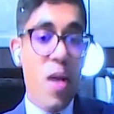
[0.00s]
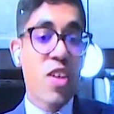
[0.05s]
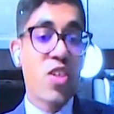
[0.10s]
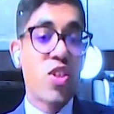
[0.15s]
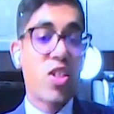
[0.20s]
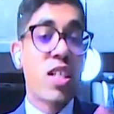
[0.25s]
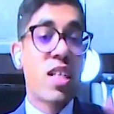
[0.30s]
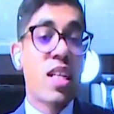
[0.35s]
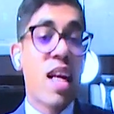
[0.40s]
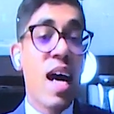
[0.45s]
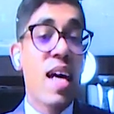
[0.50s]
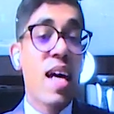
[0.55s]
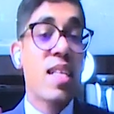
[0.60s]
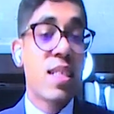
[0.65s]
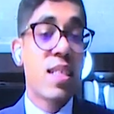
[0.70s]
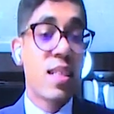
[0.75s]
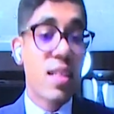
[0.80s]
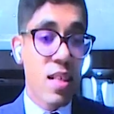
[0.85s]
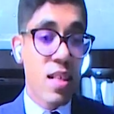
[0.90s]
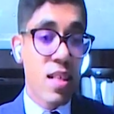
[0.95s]

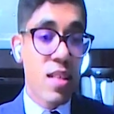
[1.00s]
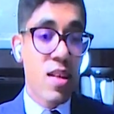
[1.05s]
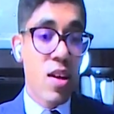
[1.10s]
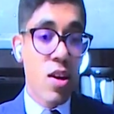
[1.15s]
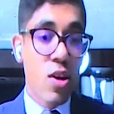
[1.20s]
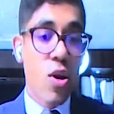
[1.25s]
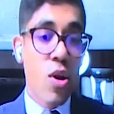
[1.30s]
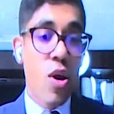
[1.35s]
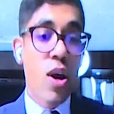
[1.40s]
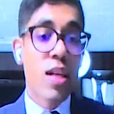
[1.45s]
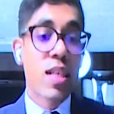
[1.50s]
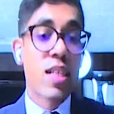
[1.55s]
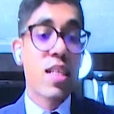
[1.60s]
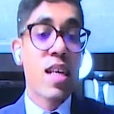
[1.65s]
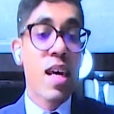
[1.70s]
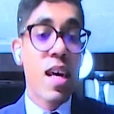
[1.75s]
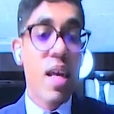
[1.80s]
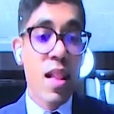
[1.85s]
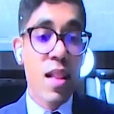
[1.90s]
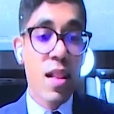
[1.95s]
marginalized this
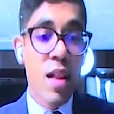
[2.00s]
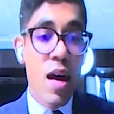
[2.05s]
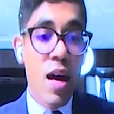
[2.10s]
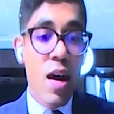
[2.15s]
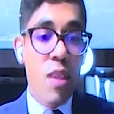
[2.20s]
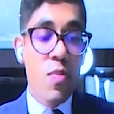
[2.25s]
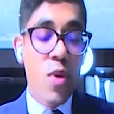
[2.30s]
long tail